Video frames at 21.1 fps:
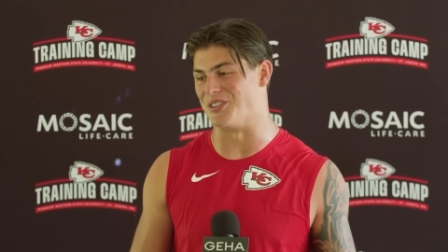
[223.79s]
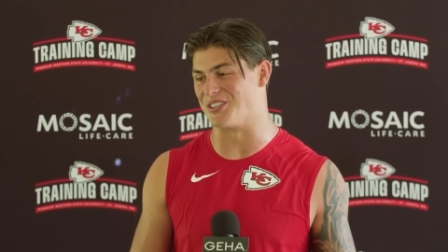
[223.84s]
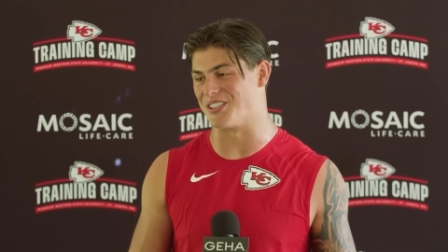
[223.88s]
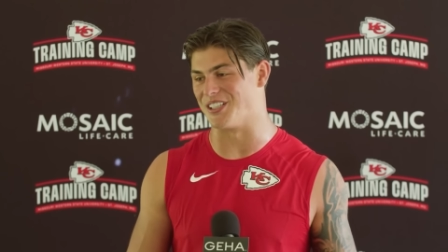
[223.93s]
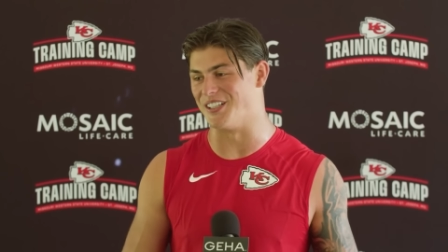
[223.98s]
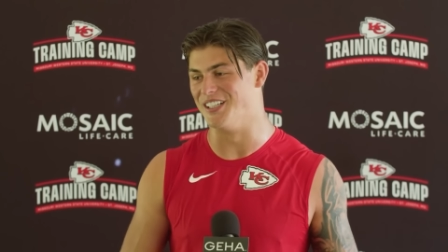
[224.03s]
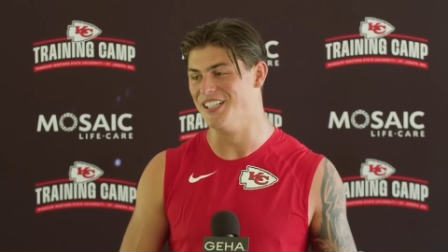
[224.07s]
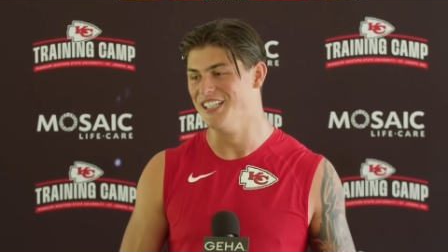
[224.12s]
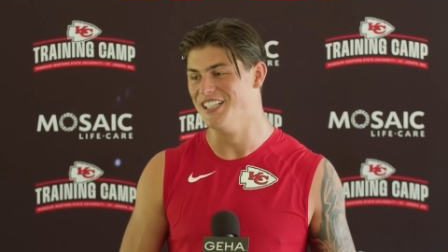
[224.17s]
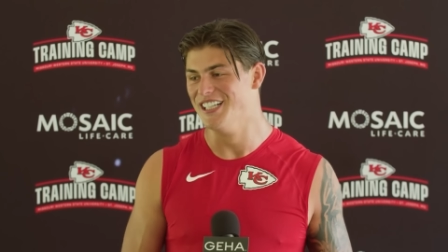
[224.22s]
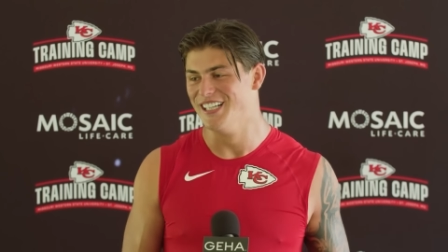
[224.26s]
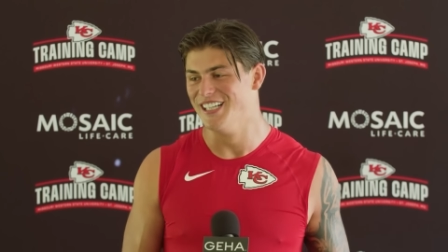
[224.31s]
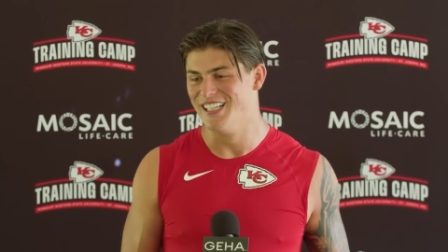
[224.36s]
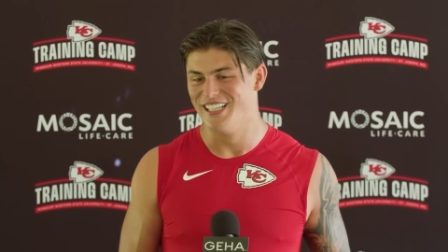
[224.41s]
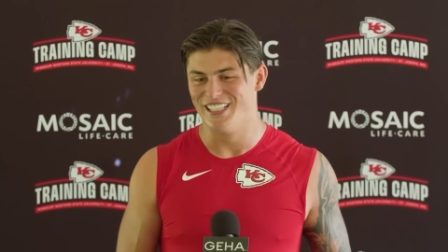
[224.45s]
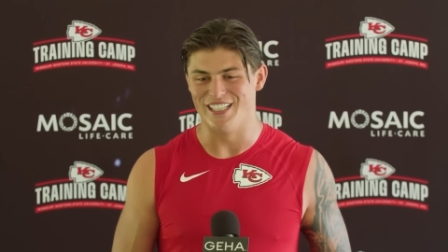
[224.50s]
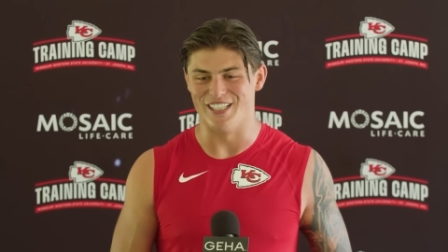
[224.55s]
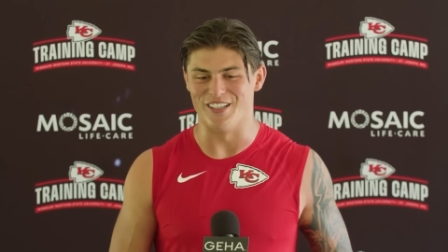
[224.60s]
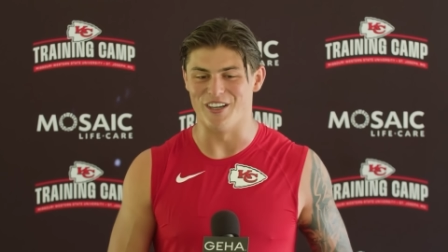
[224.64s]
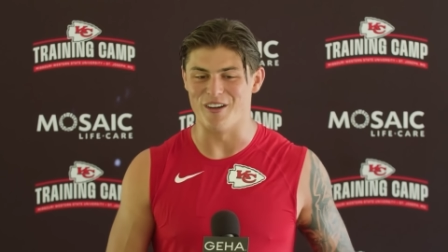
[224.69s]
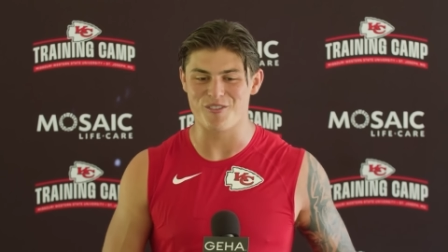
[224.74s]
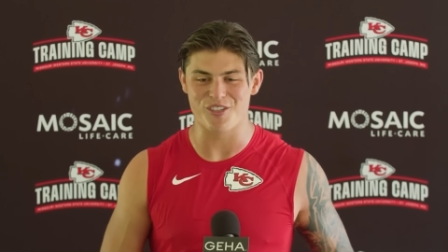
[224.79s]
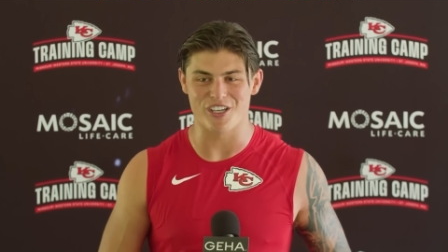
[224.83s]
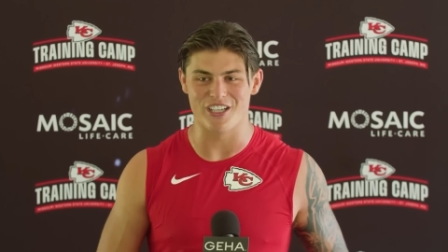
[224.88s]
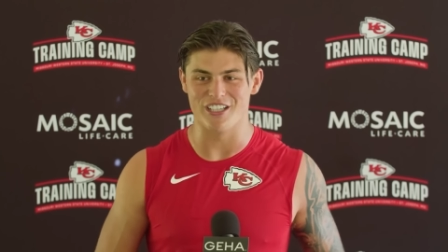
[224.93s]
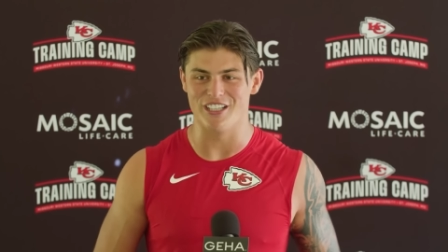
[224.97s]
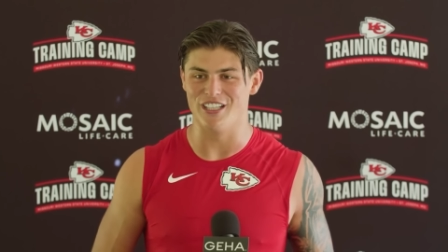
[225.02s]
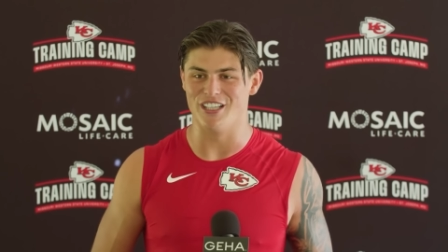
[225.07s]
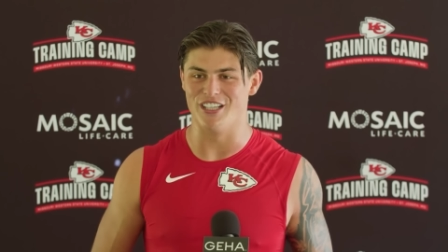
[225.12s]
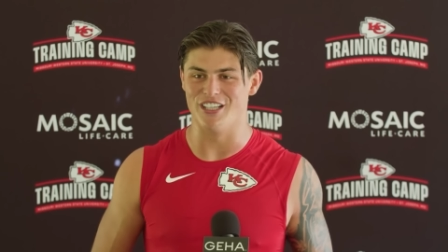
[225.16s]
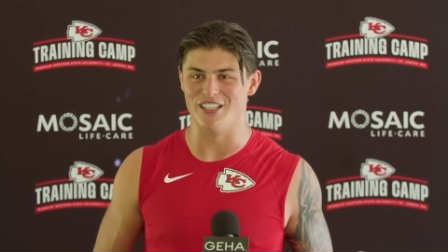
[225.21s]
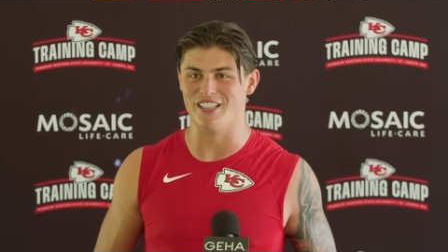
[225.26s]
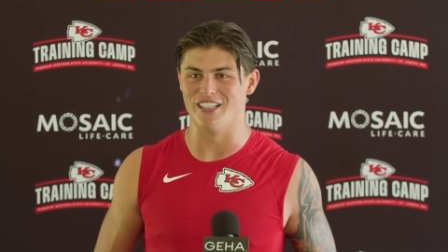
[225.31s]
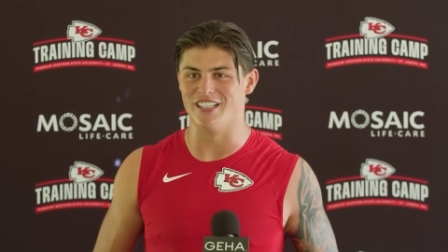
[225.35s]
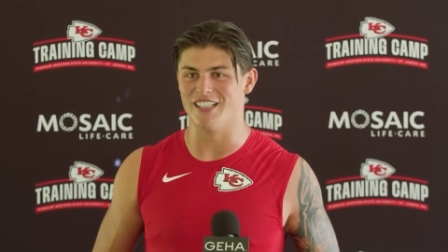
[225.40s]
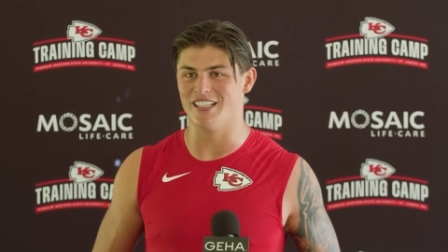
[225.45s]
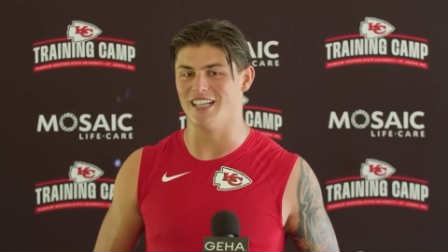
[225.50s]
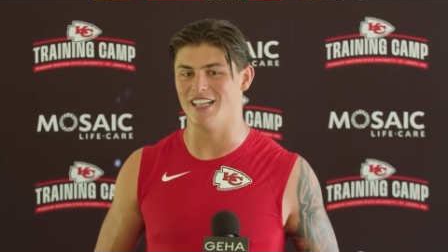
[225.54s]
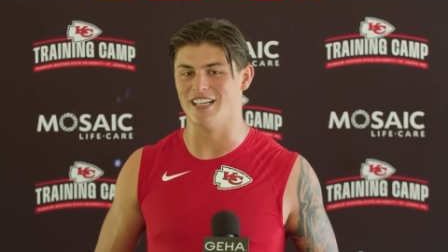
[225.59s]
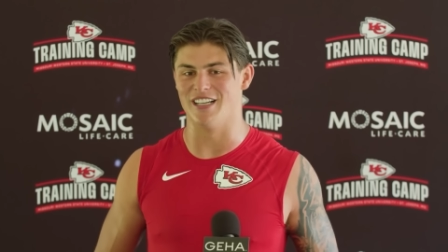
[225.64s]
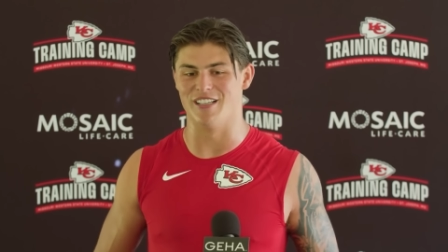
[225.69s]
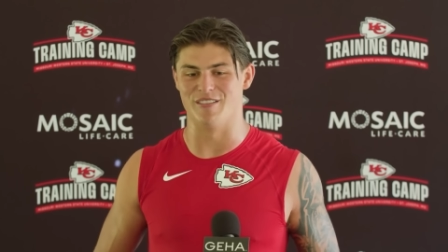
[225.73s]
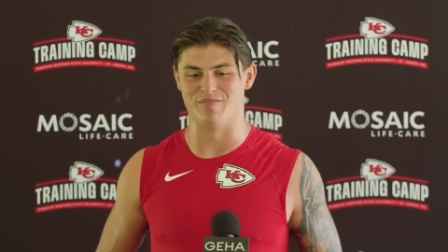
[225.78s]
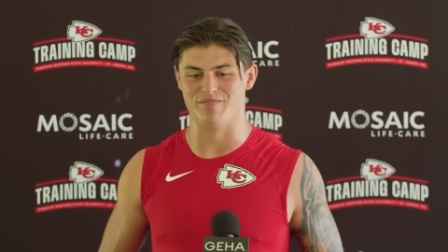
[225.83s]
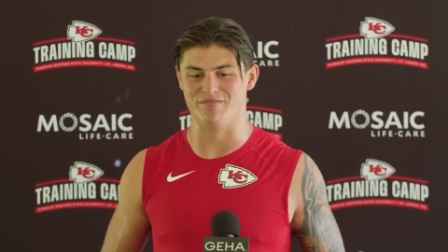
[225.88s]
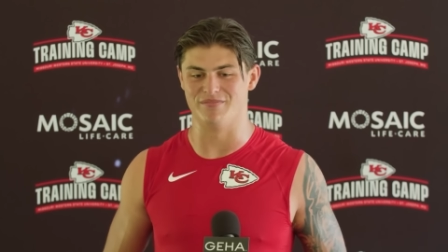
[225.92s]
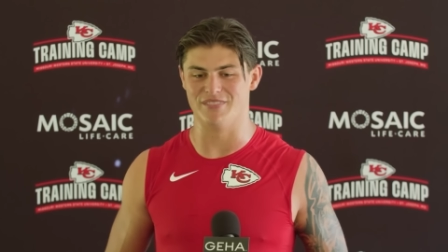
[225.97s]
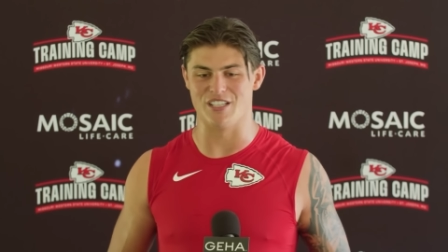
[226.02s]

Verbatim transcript: So, you know, I'm trying to learn um,